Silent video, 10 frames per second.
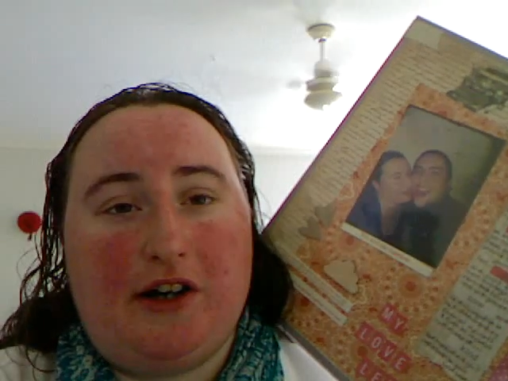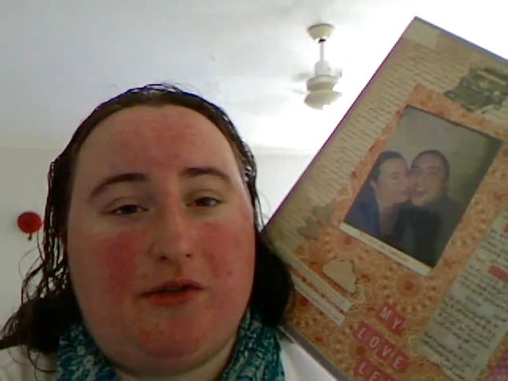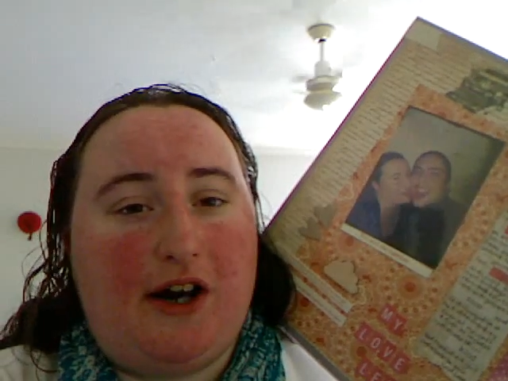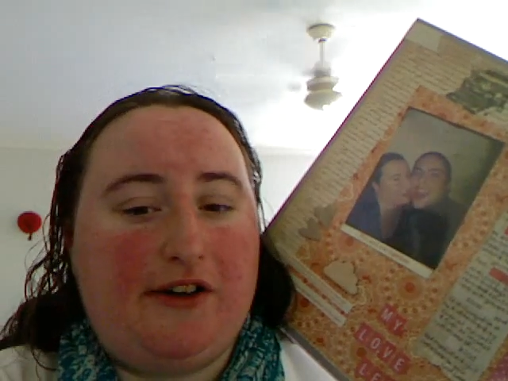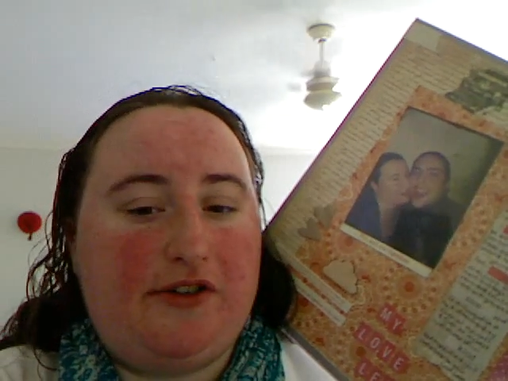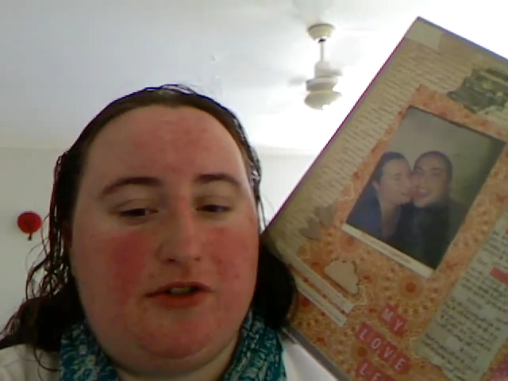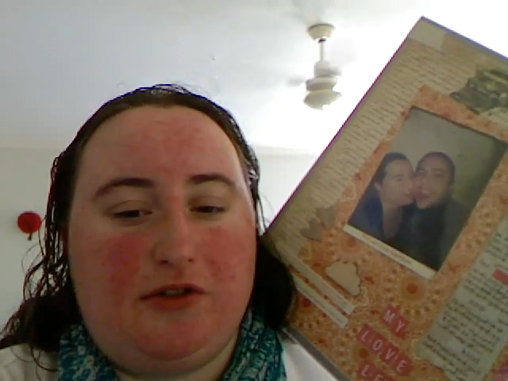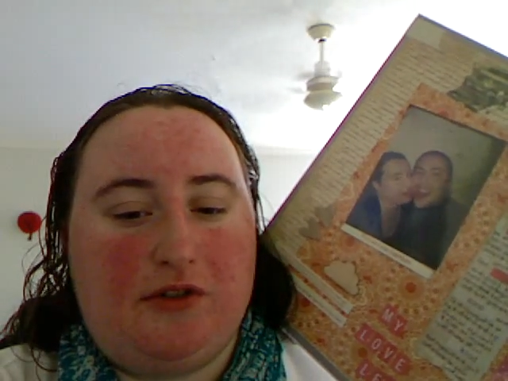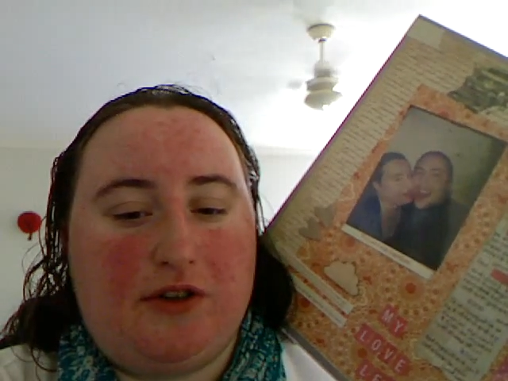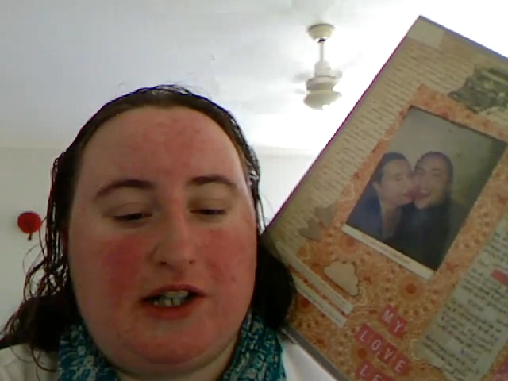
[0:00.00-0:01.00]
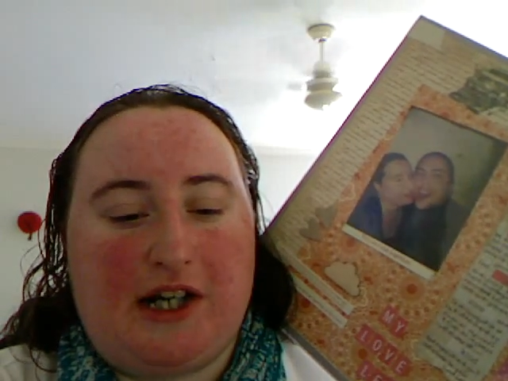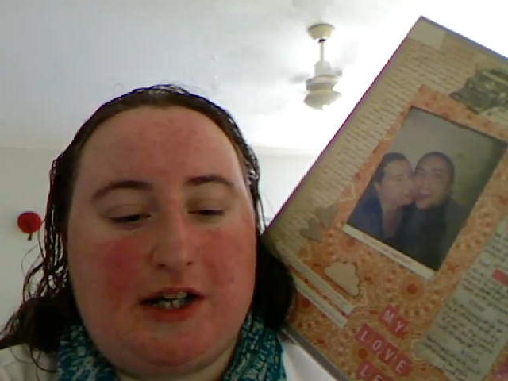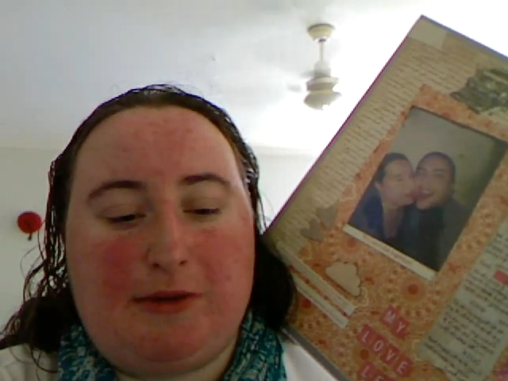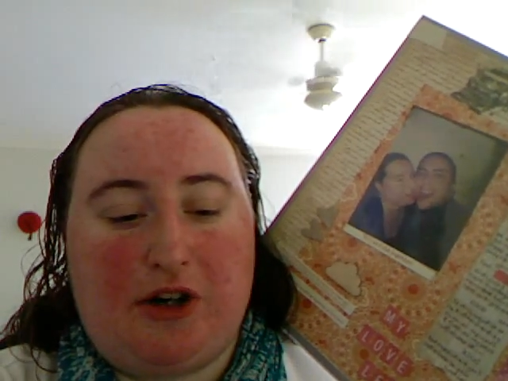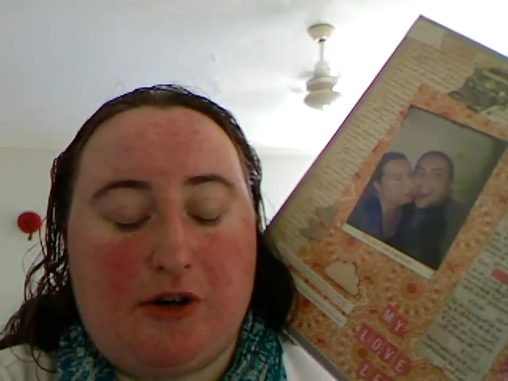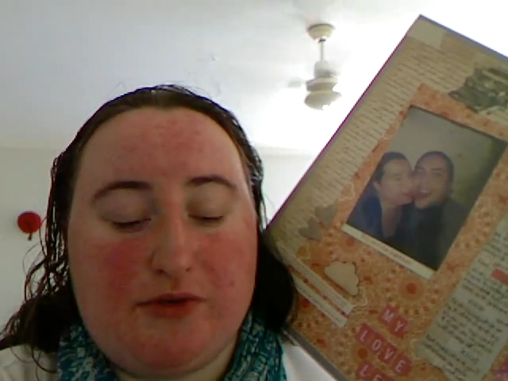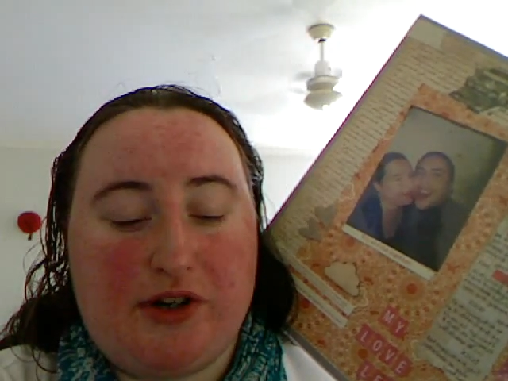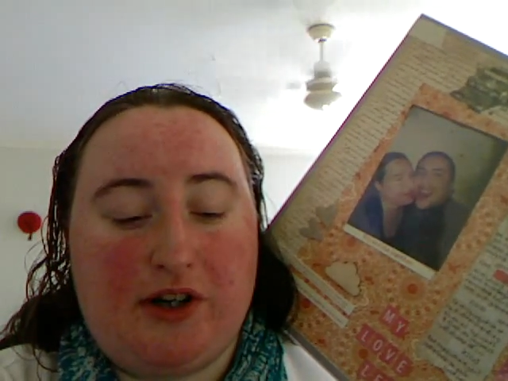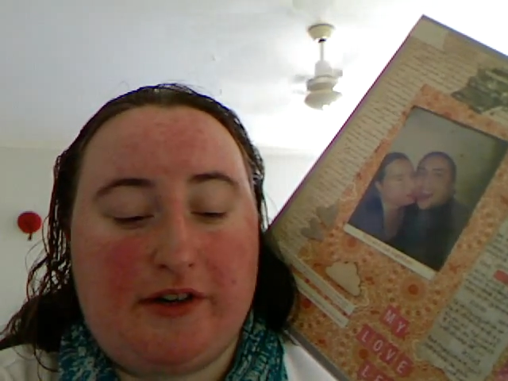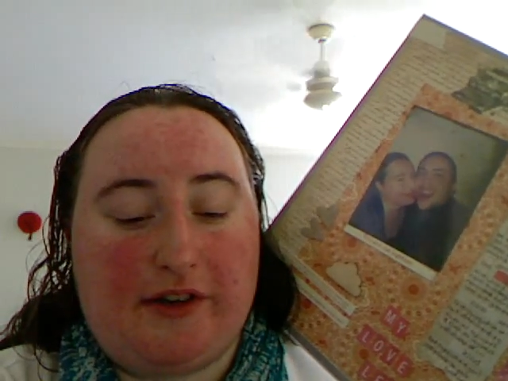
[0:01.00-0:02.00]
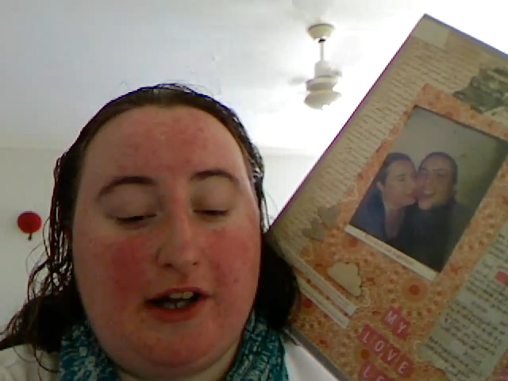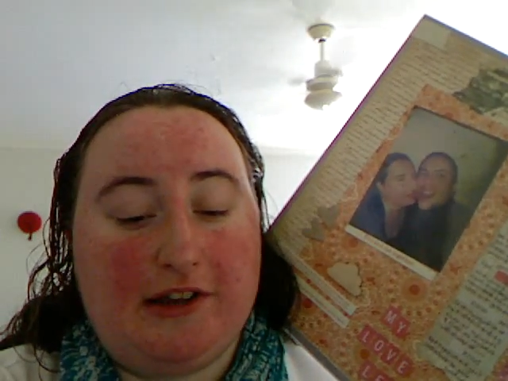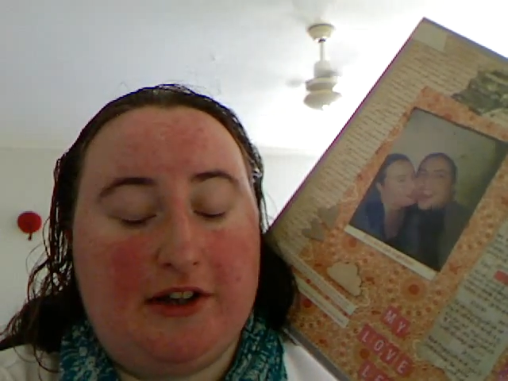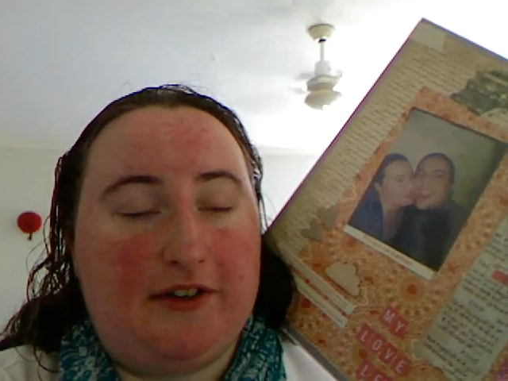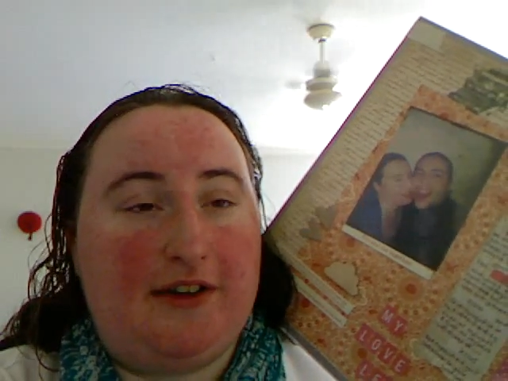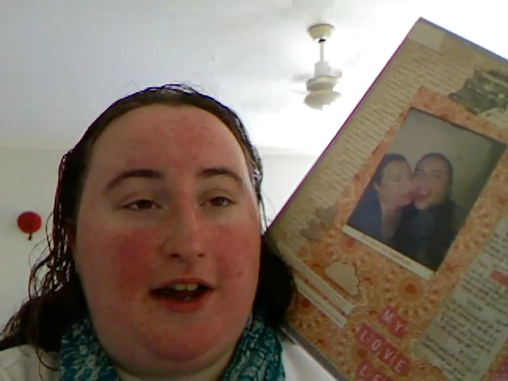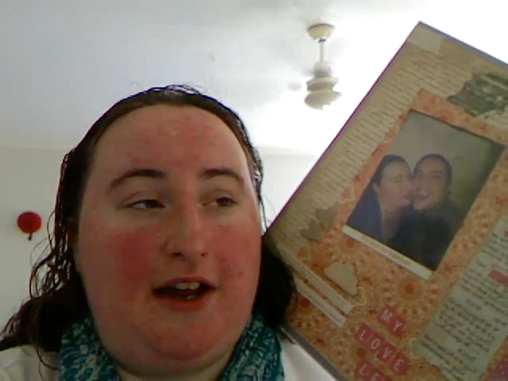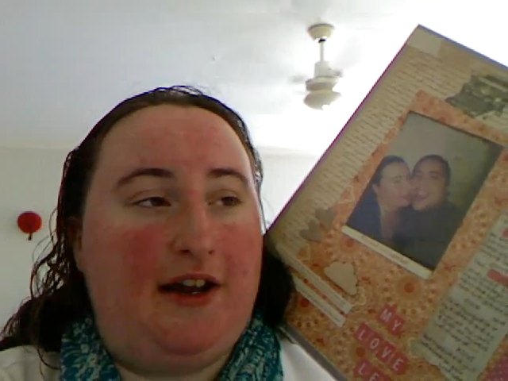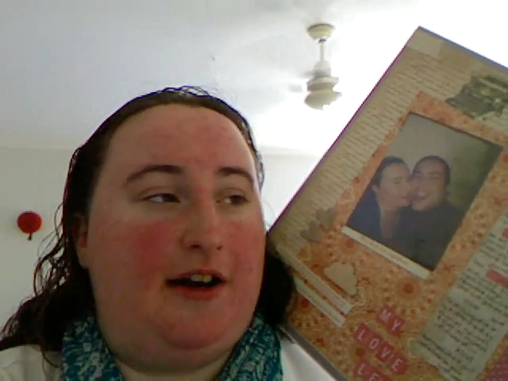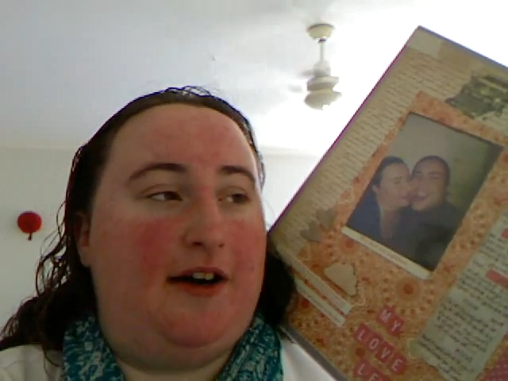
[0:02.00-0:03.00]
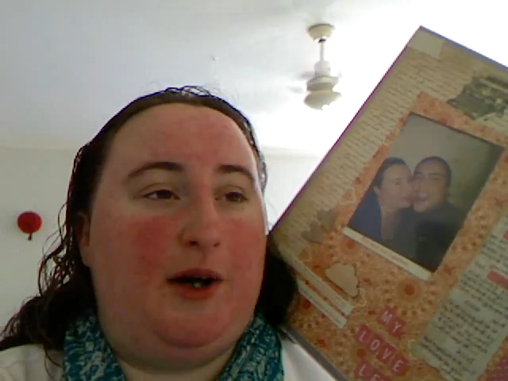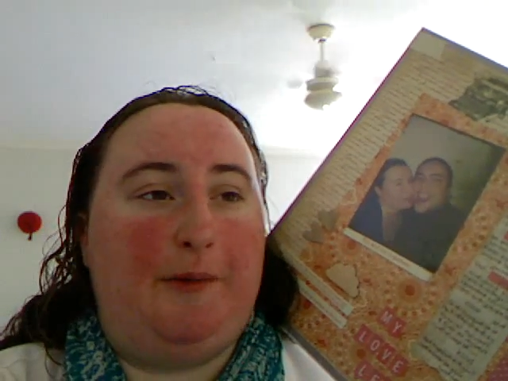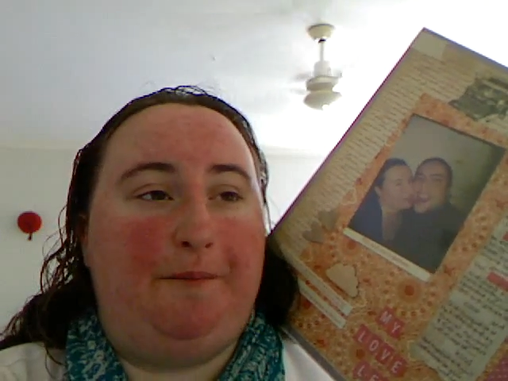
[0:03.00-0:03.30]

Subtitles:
they write to inanimate objects, like they'll say,